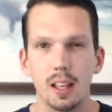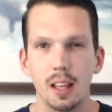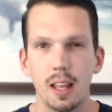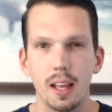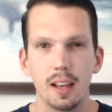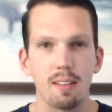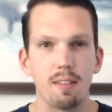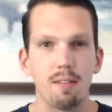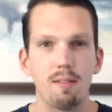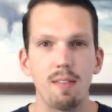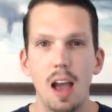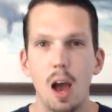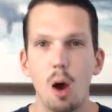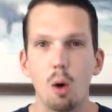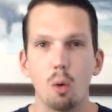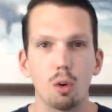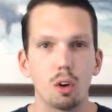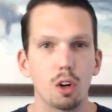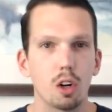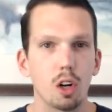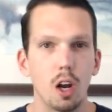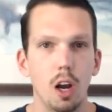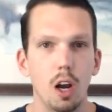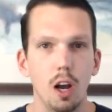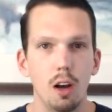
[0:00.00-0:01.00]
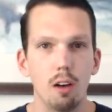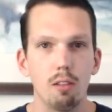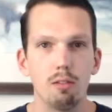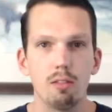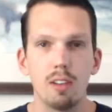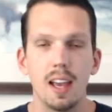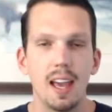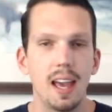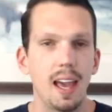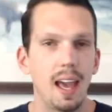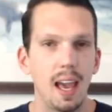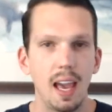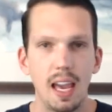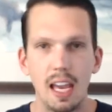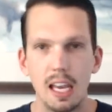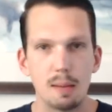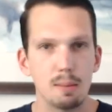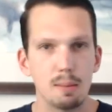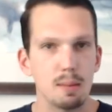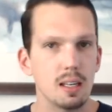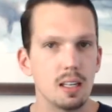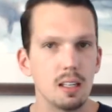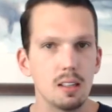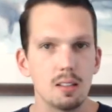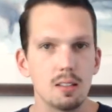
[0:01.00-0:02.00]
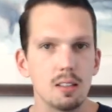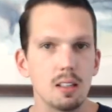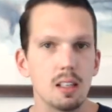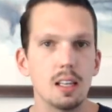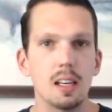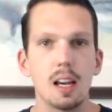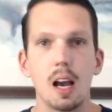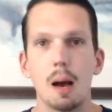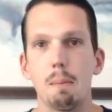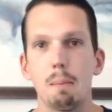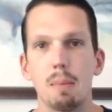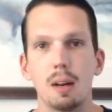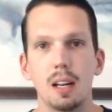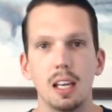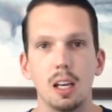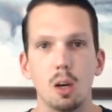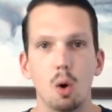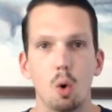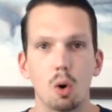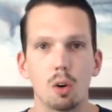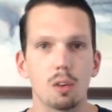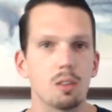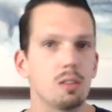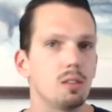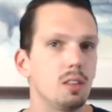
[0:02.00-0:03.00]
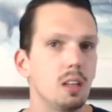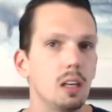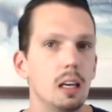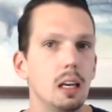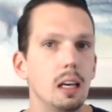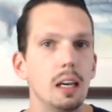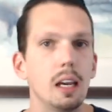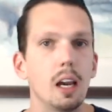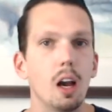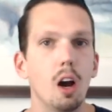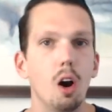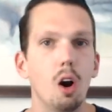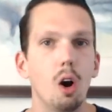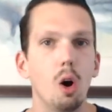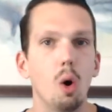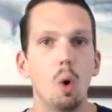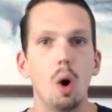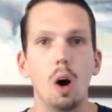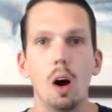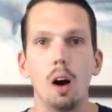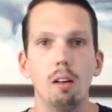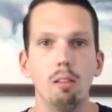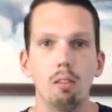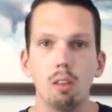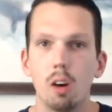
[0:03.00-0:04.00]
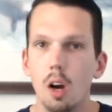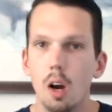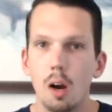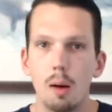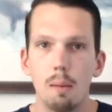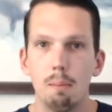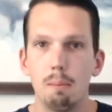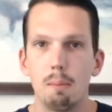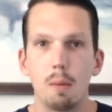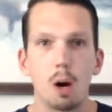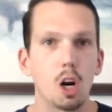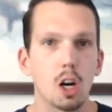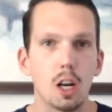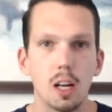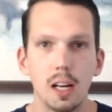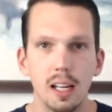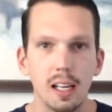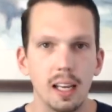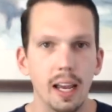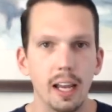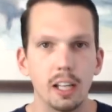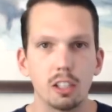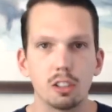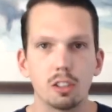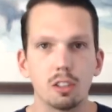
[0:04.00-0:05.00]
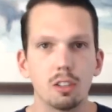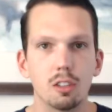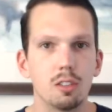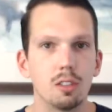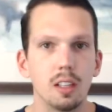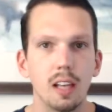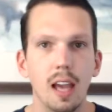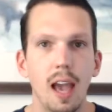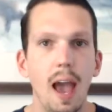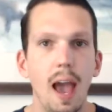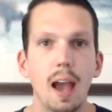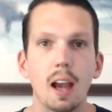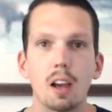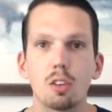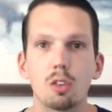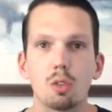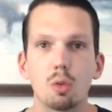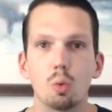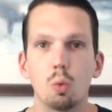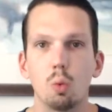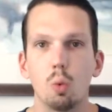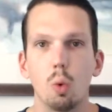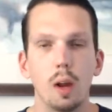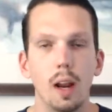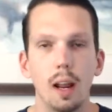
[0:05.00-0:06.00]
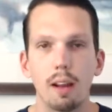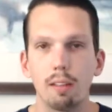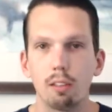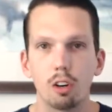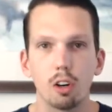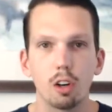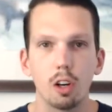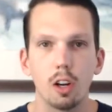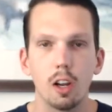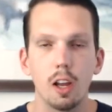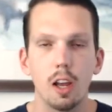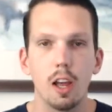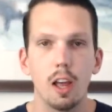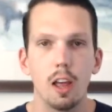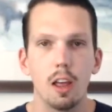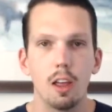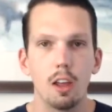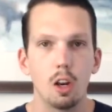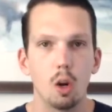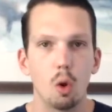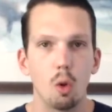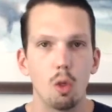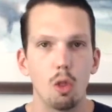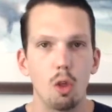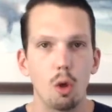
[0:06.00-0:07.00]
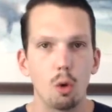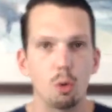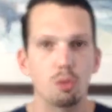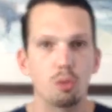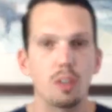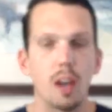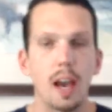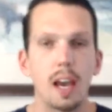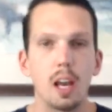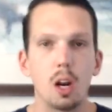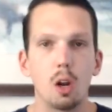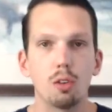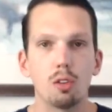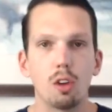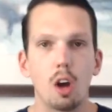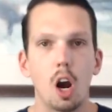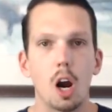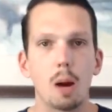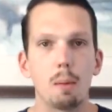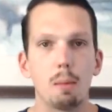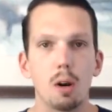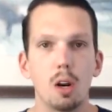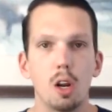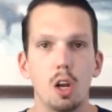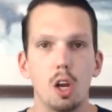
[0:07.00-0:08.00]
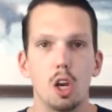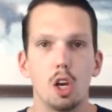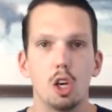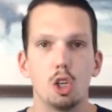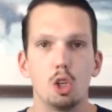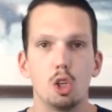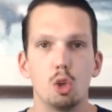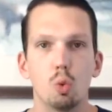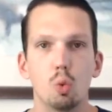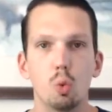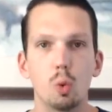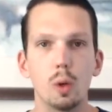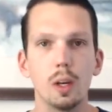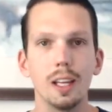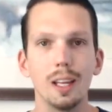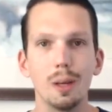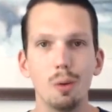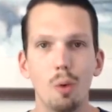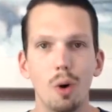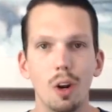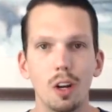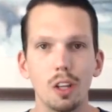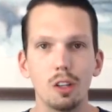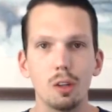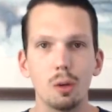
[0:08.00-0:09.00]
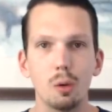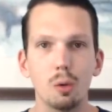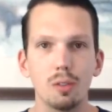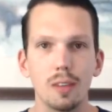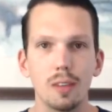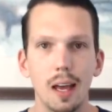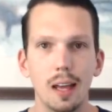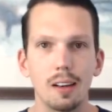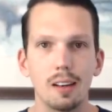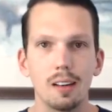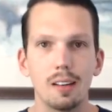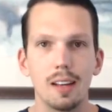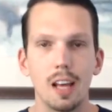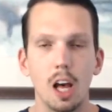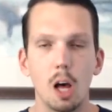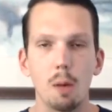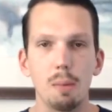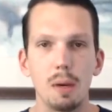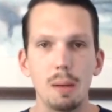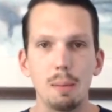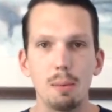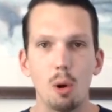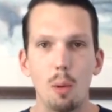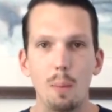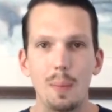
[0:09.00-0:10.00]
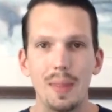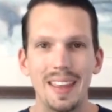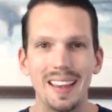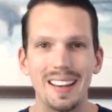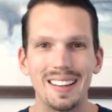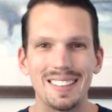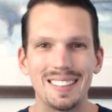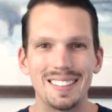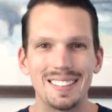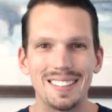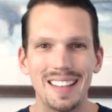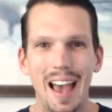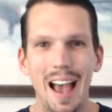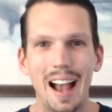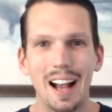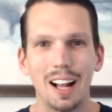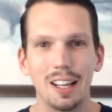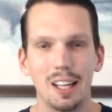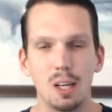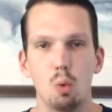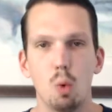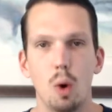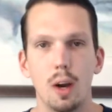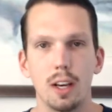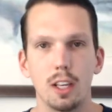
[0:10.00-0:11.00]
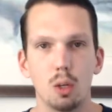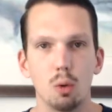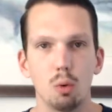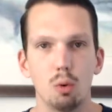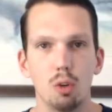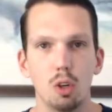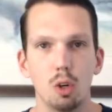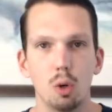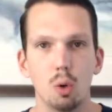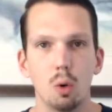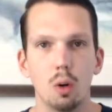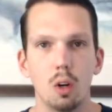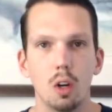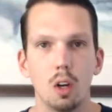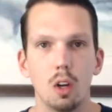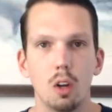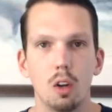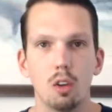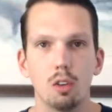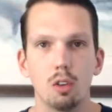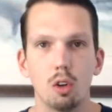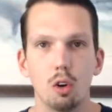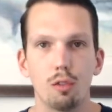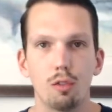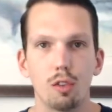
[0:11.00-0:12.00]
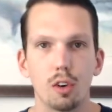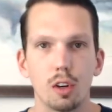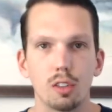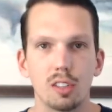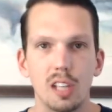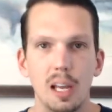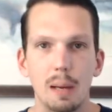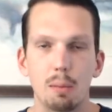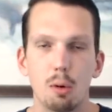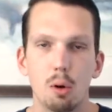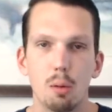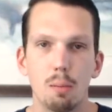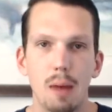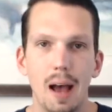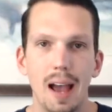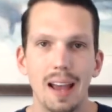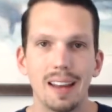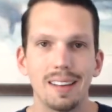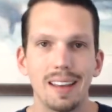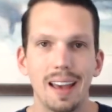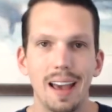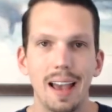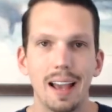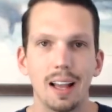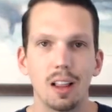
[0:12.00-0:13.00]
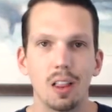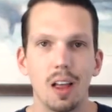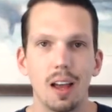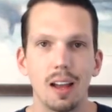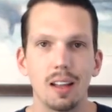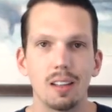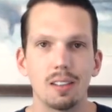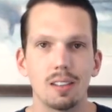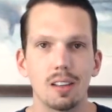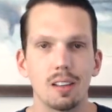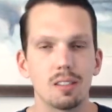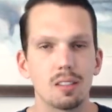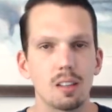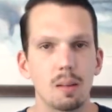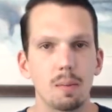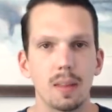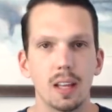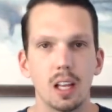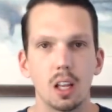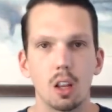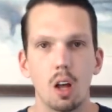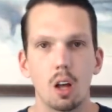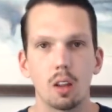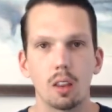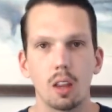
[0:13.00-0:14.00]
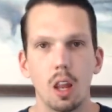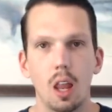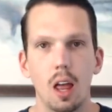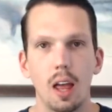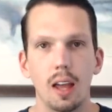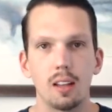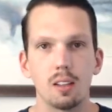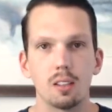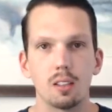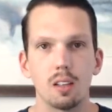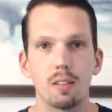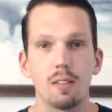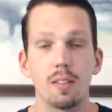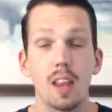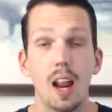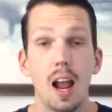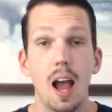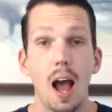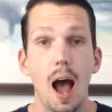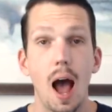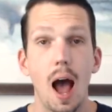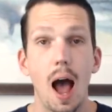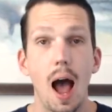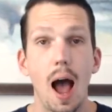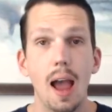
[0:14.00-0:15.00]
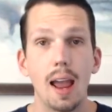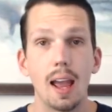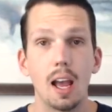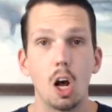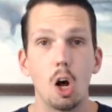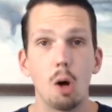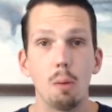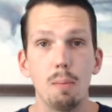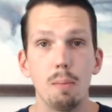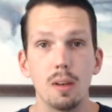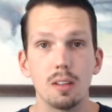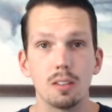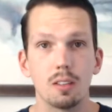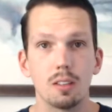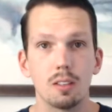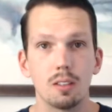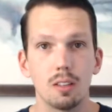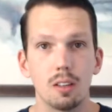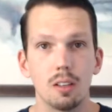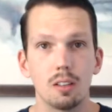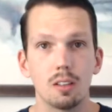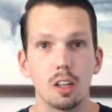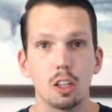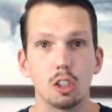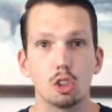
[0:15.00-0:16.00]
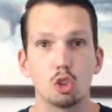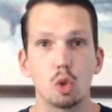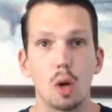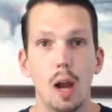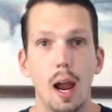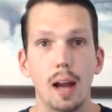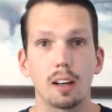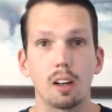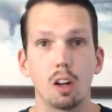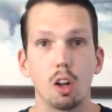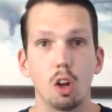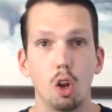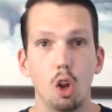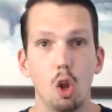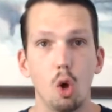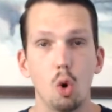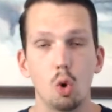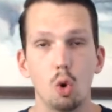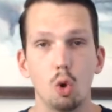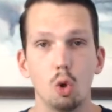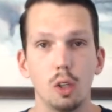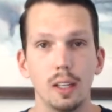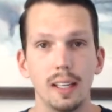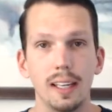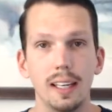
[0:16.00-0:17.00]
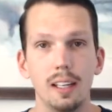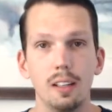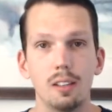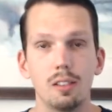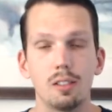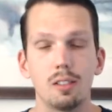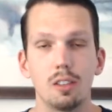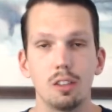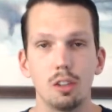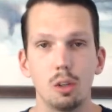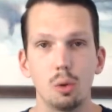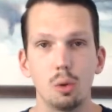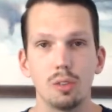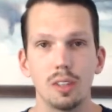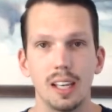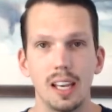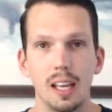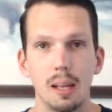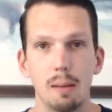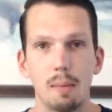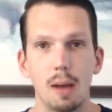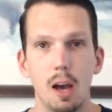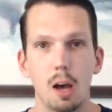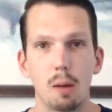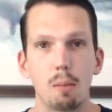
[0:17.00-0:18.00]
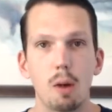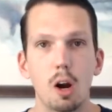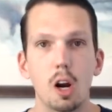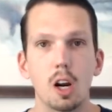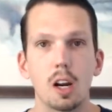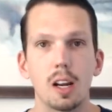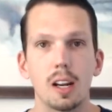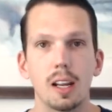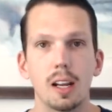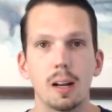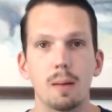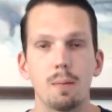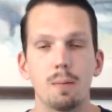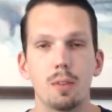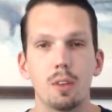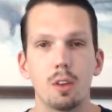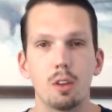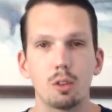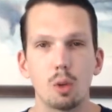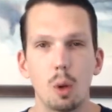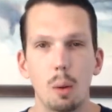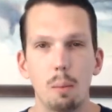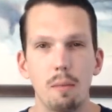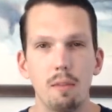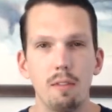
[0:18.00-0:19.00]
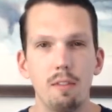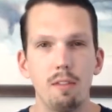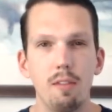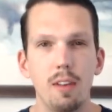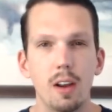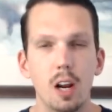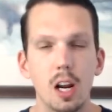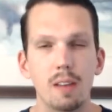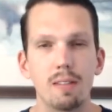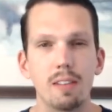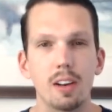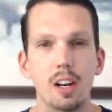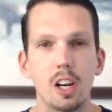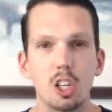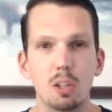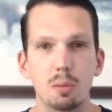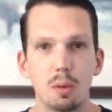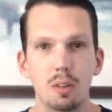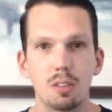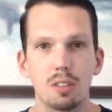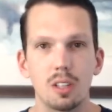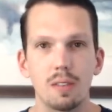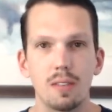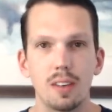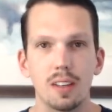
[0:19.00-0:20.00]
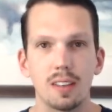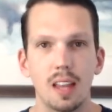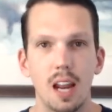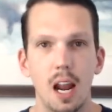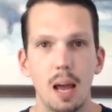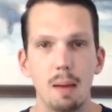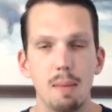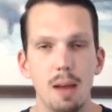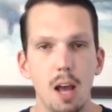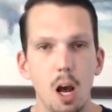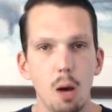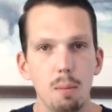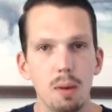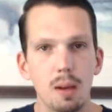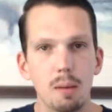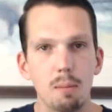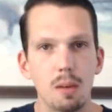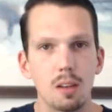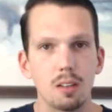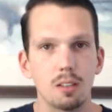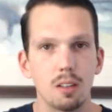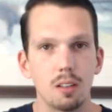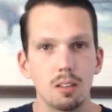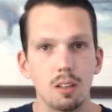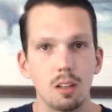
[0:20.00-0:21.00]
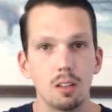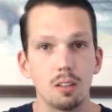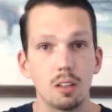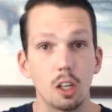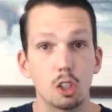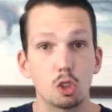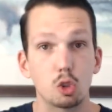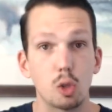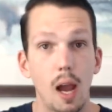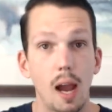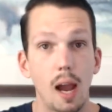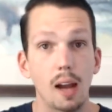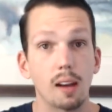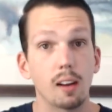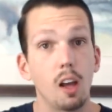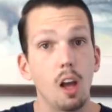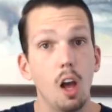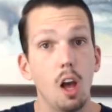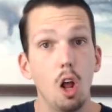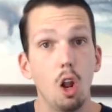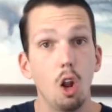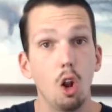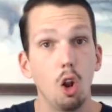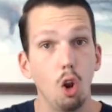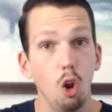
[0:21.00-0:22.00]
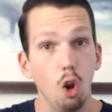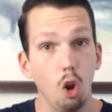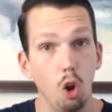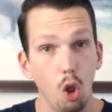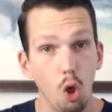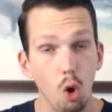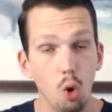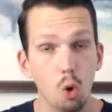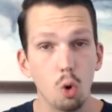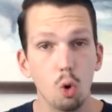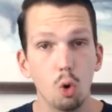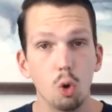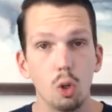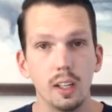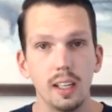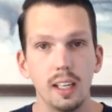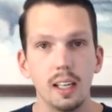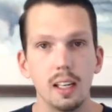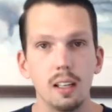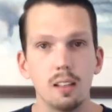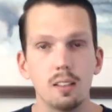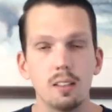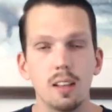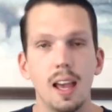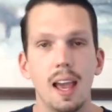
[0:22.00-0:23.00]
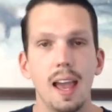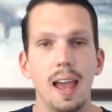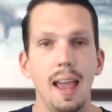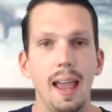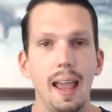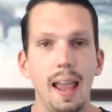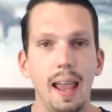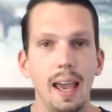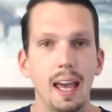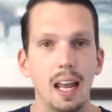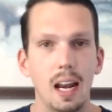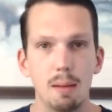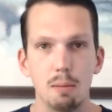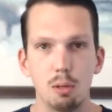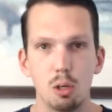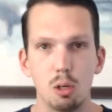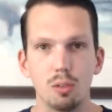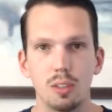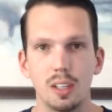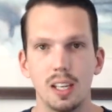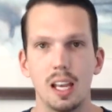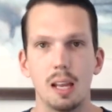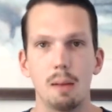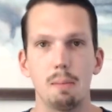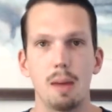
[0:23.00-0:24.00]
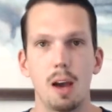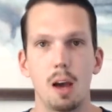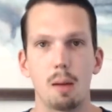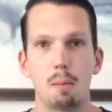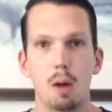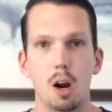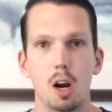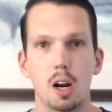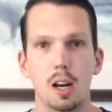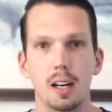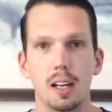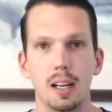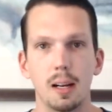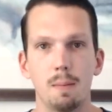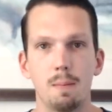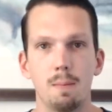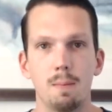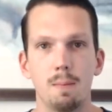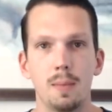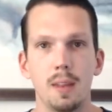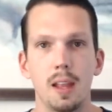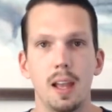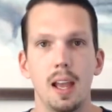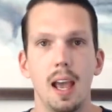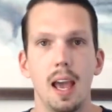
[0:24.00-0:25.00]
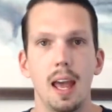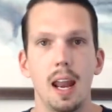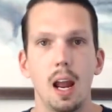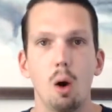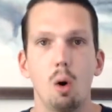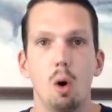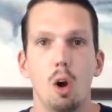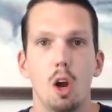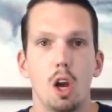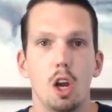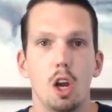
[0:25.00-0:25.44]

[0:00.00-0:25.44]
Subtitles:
like founder of ABC company or CEO of marketing agency X, whatever those titles are, but you really want to use that to tell people exactly what you do. So for example, my tagline says something along the lines of, I help businesses attract local leads using inbound marketing. So I'm very, very specific that I'm helping businesses attract local leads and I'm using inbound marketing. Now,